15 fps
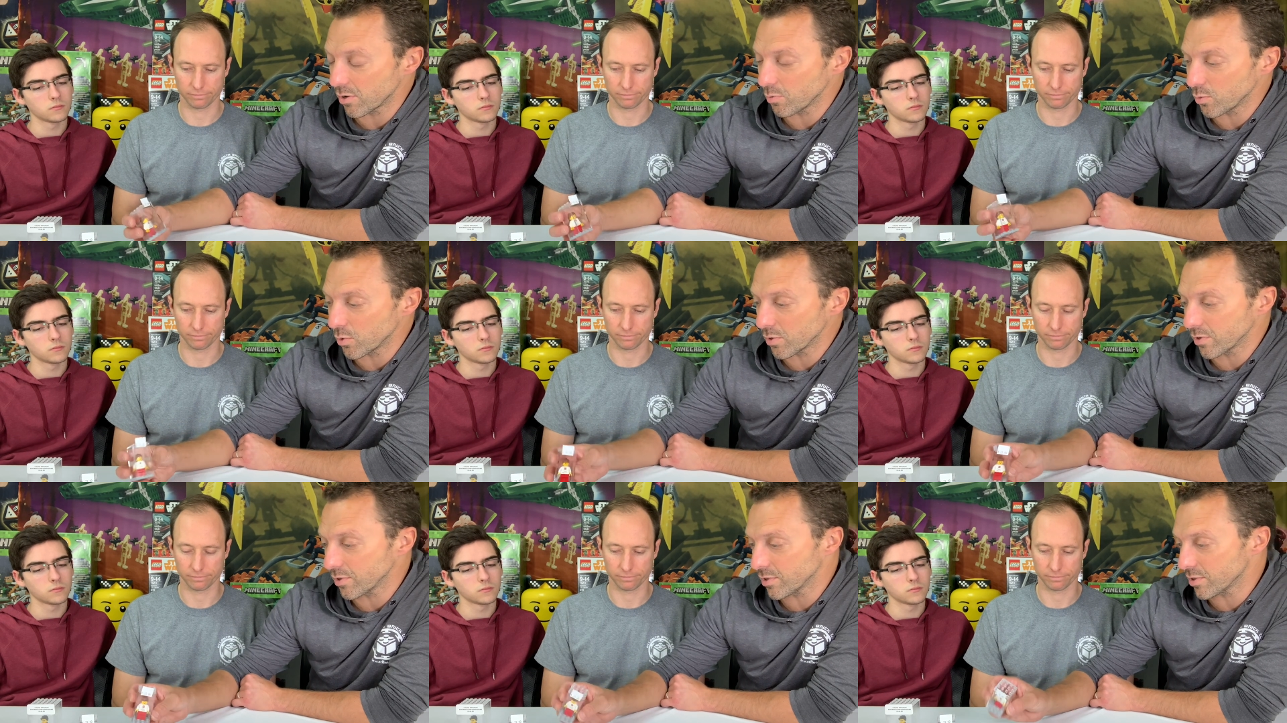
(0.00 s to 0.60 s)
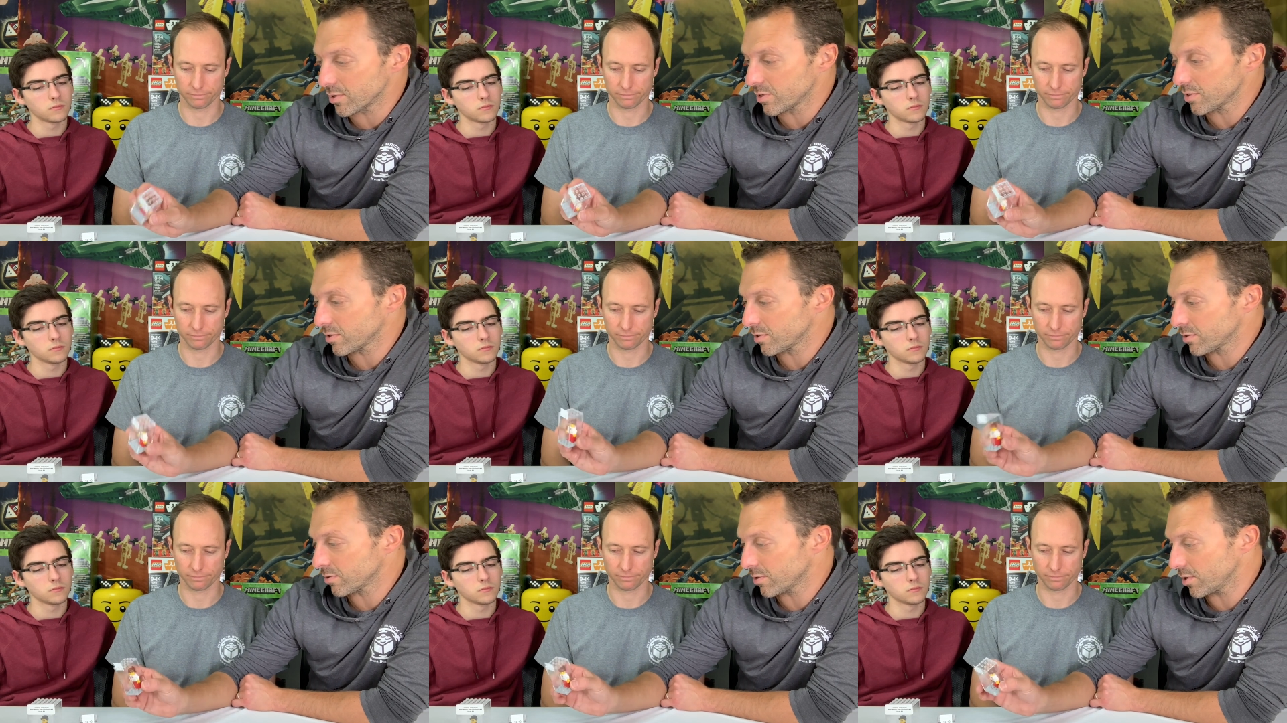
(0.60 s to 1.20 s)
Speaker 1: Moore is
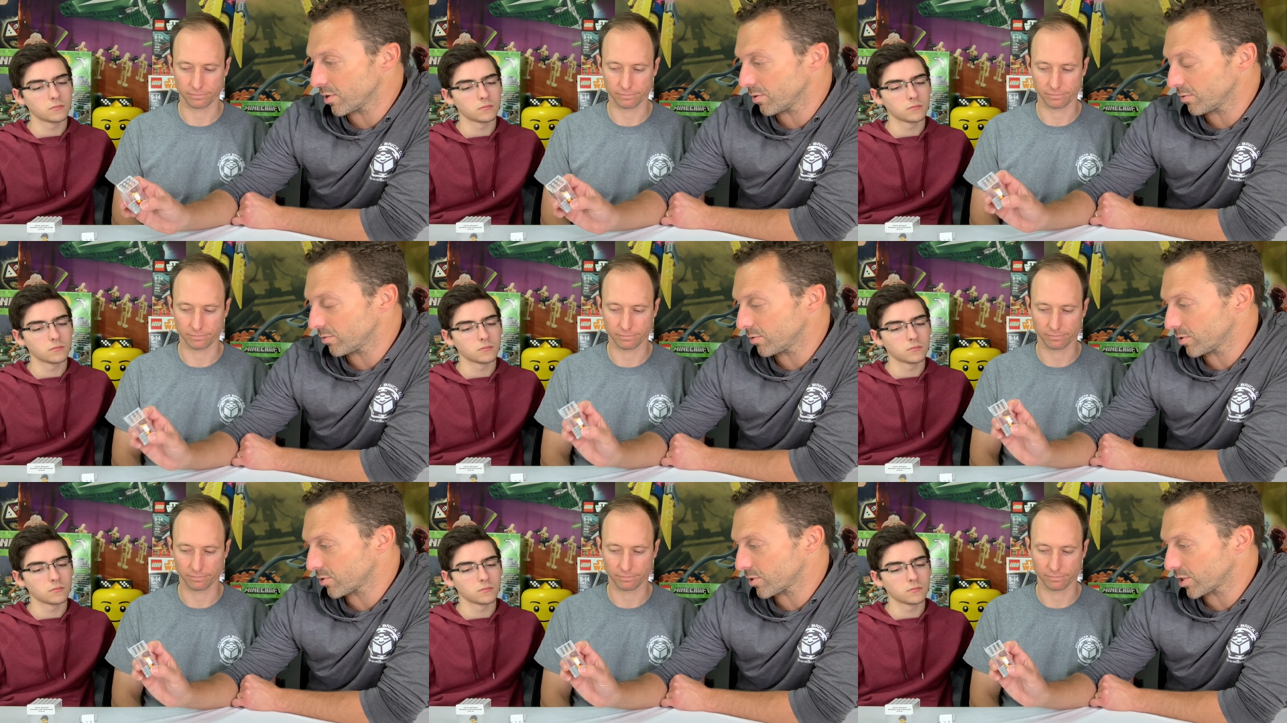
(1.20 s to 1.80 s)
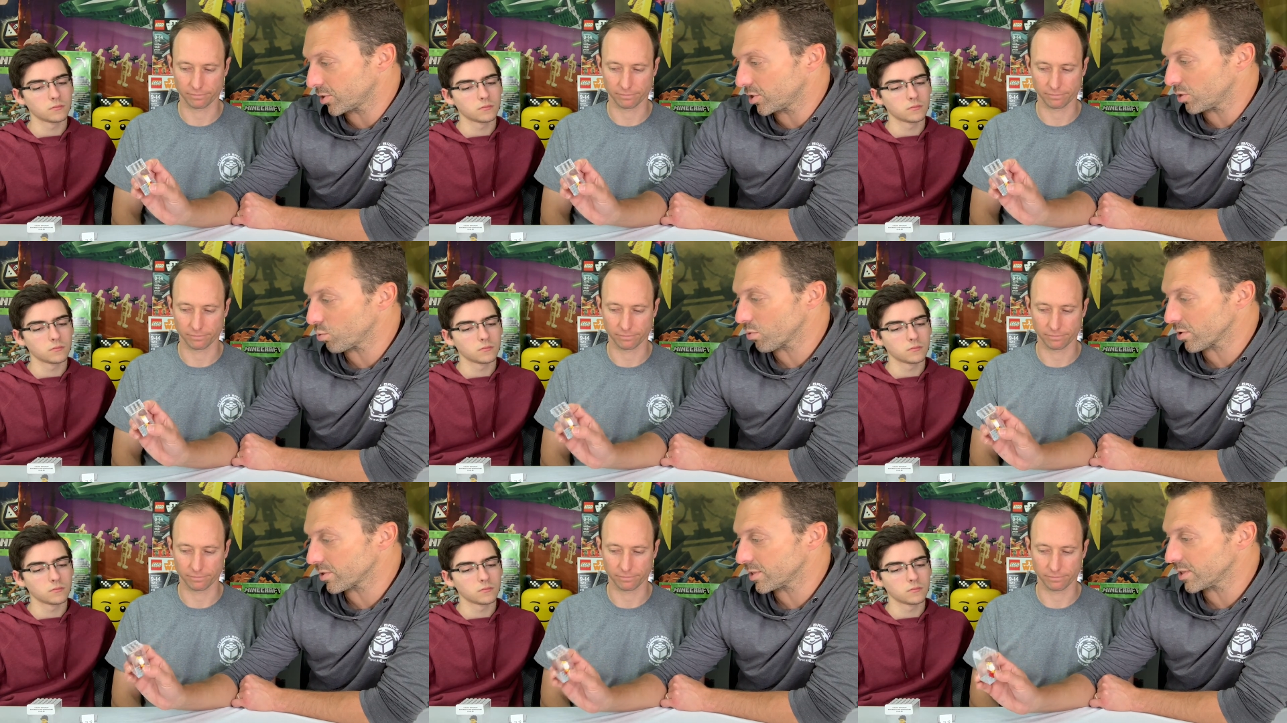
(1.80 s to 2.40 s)
you know, looks like she
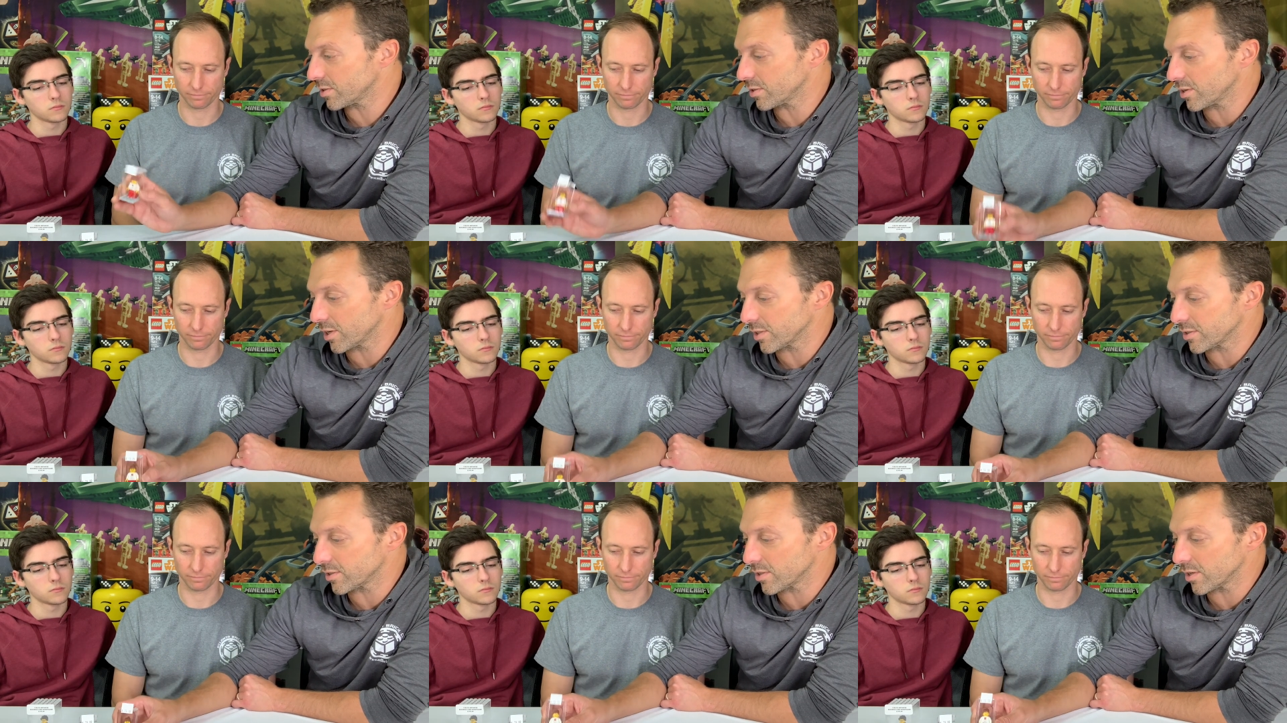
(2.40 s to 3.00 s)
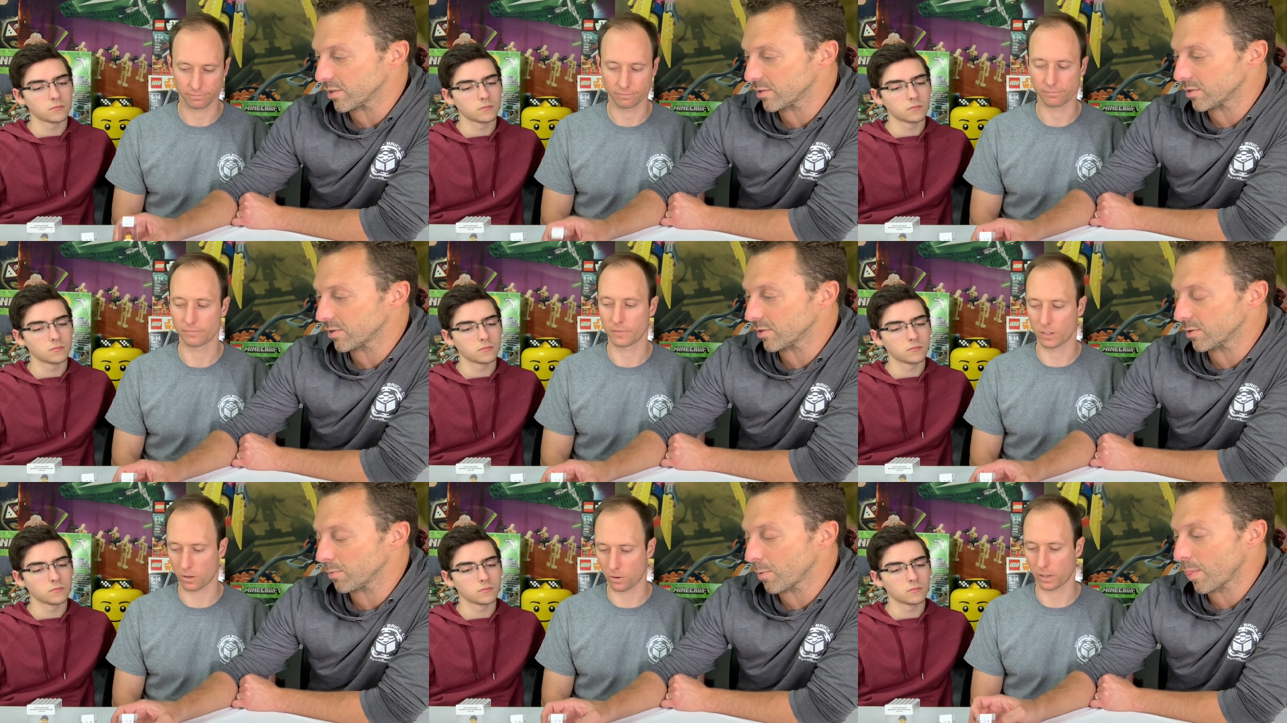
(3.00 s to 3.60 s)
works in the United States.
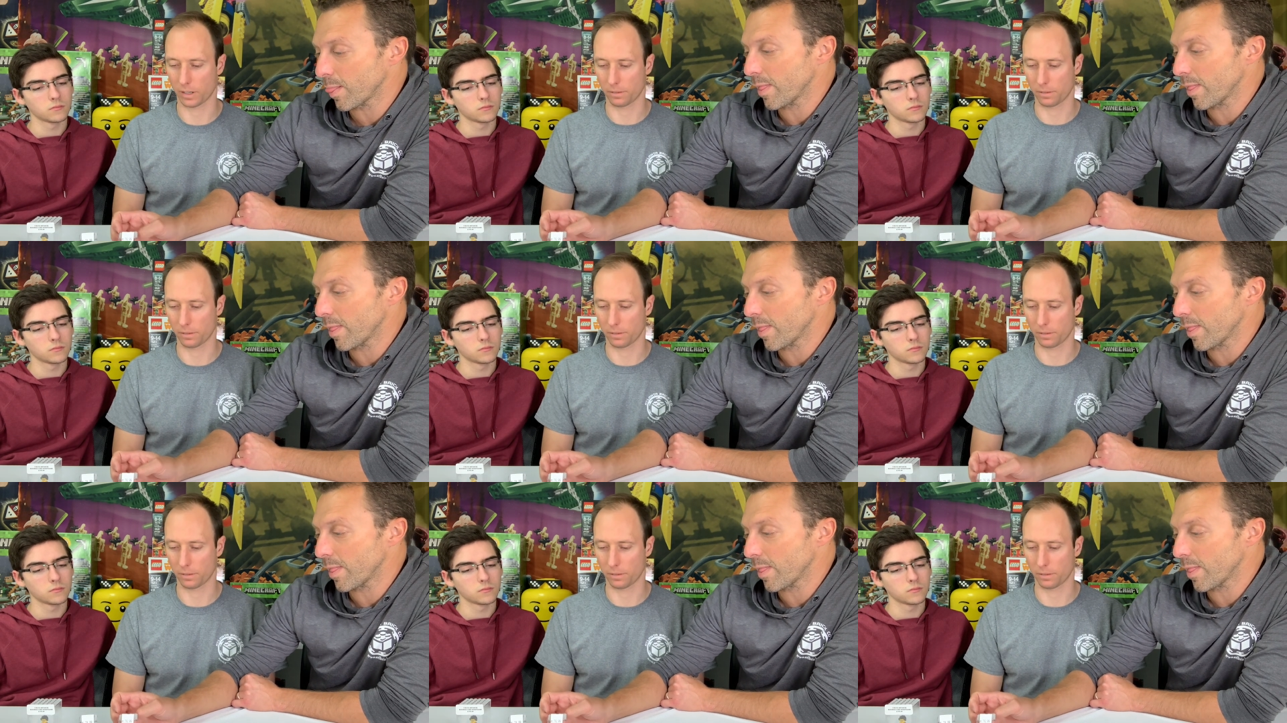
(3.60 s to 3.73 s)
So okay.